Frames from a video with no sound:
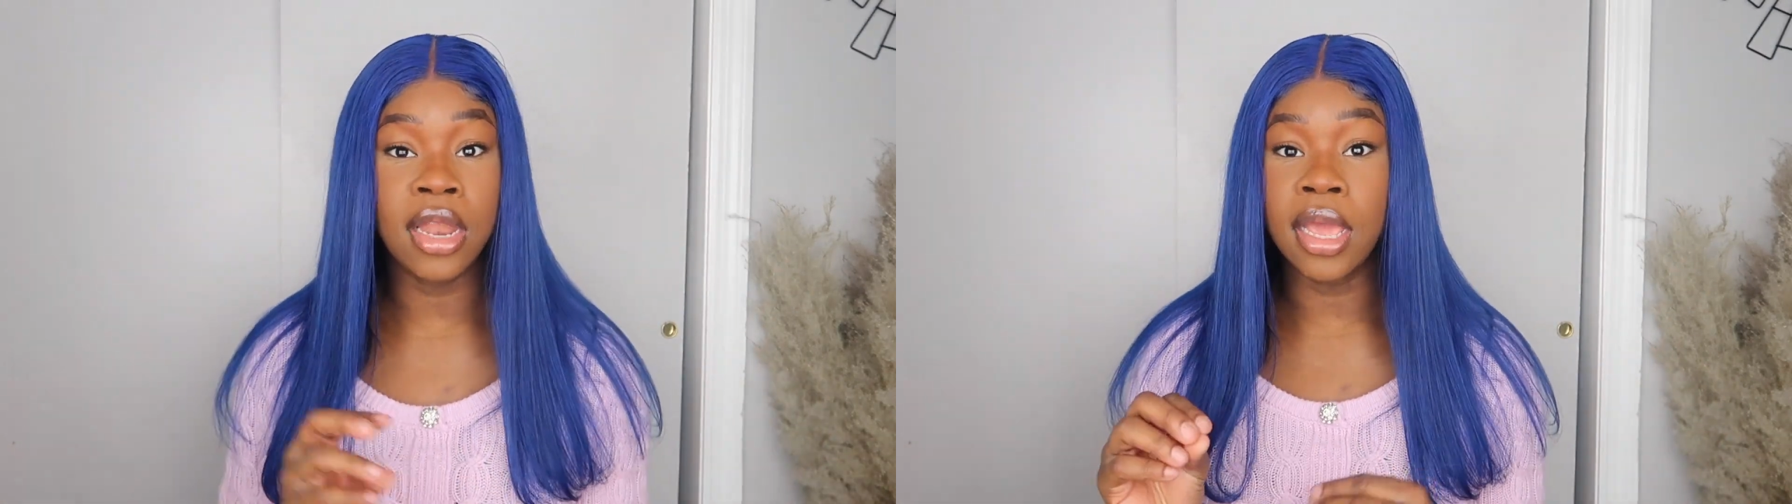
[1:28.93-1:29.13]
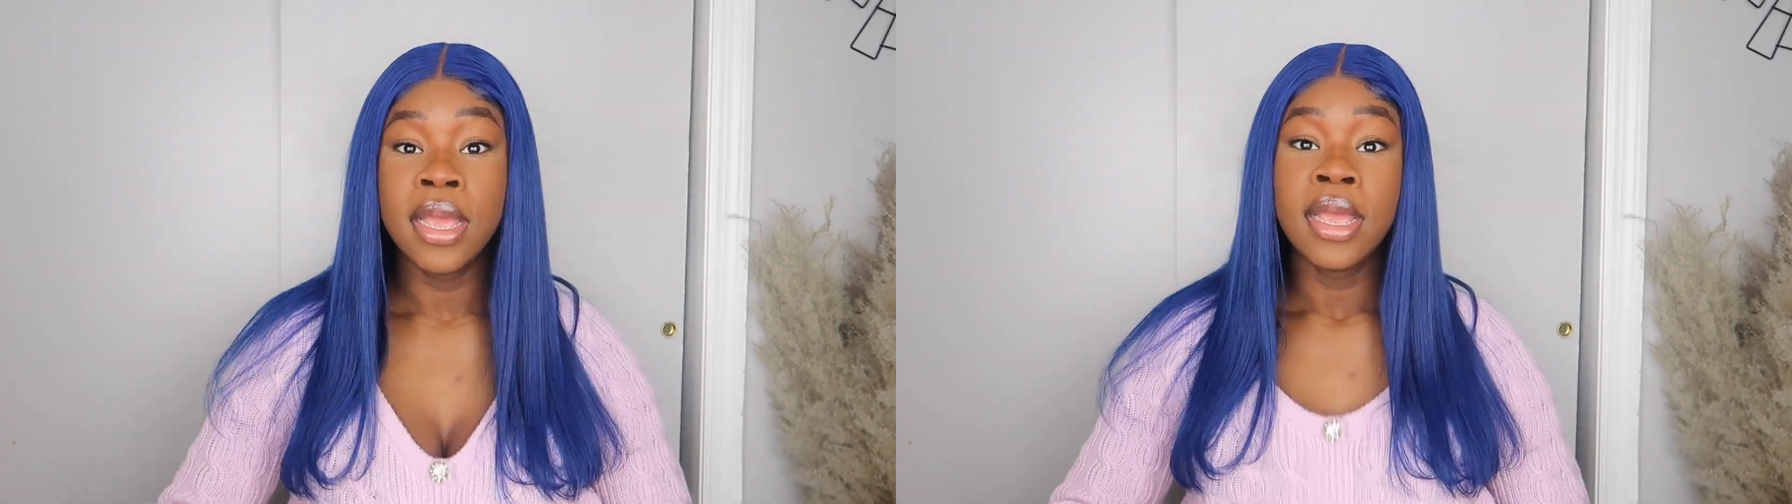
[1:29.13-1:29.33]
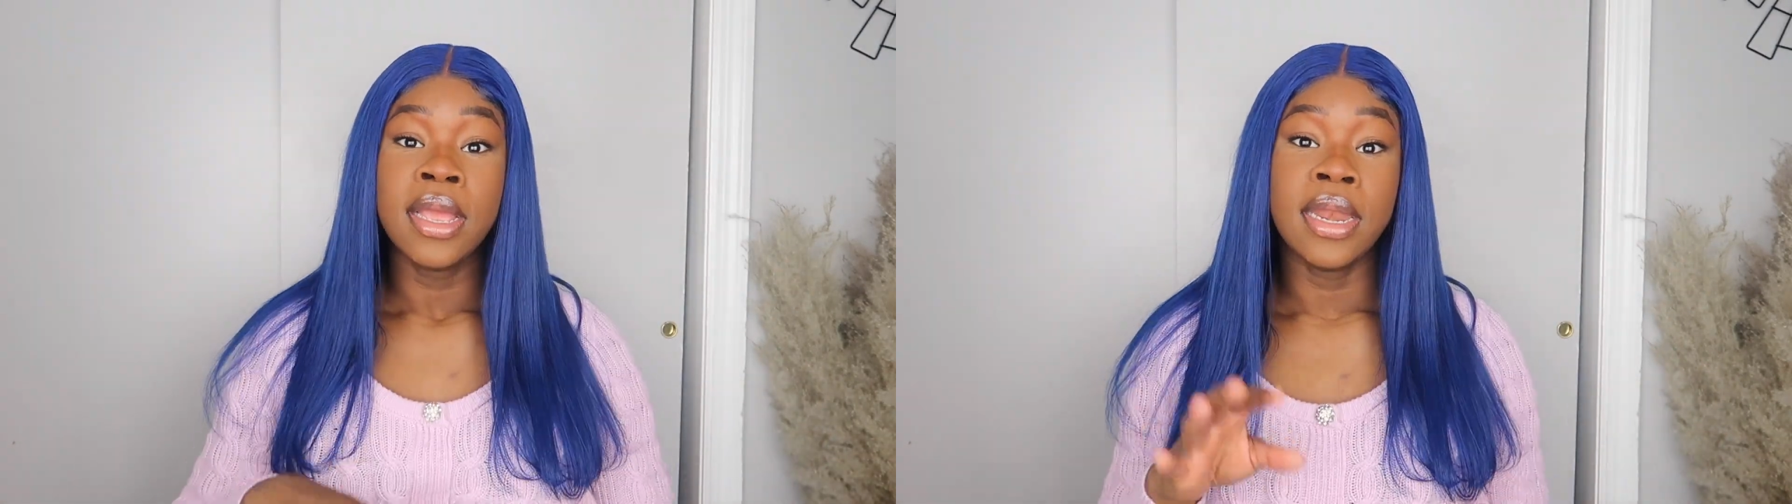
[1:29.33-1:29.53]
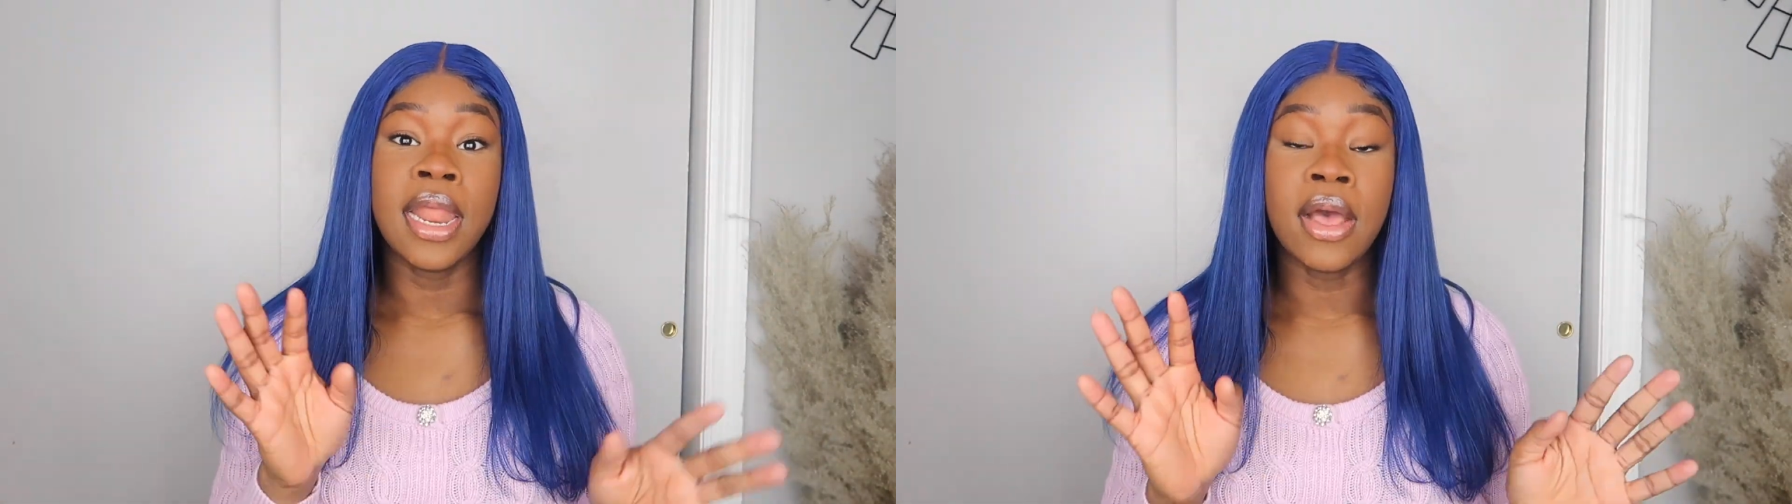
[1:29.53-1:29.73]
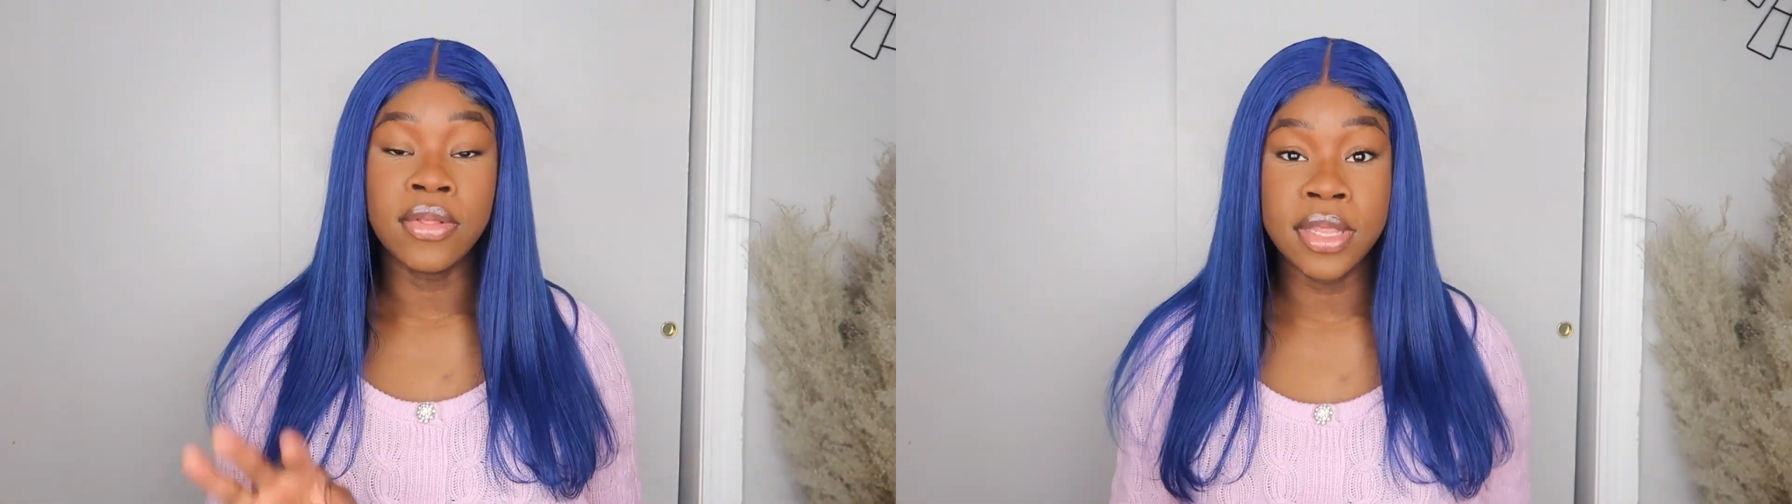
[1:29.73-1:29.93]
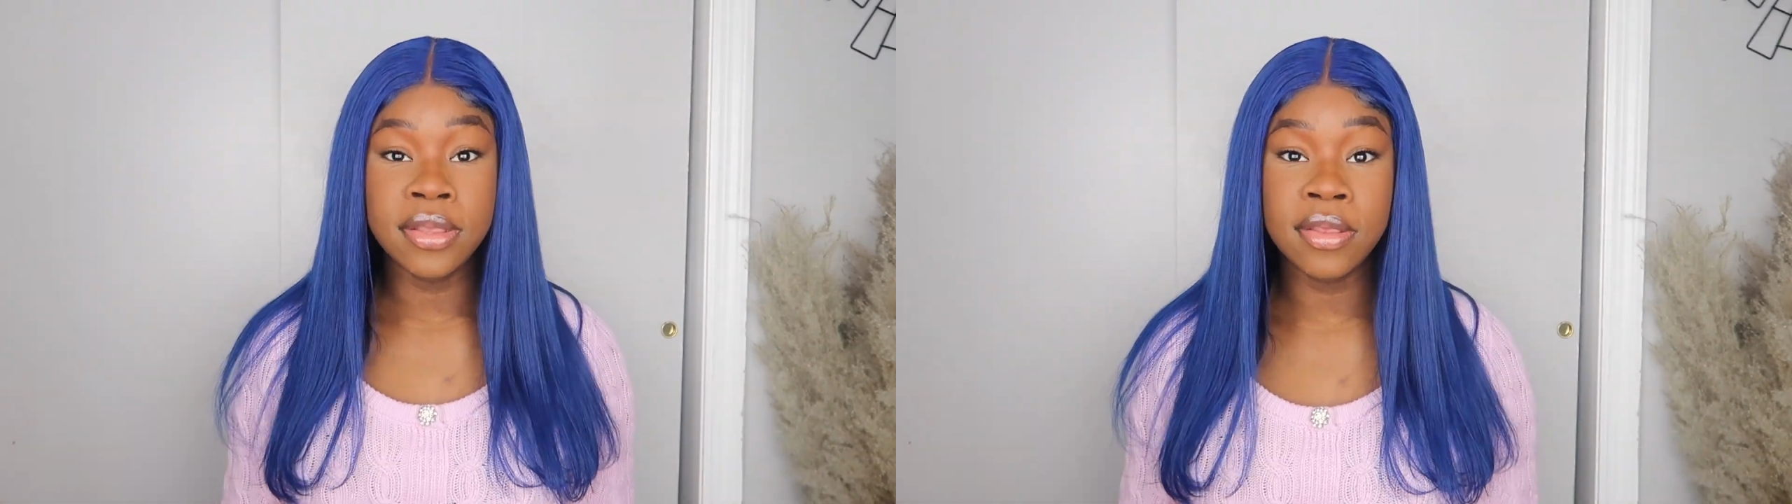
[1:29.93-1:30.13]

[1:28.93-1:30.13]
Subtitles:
Like, now this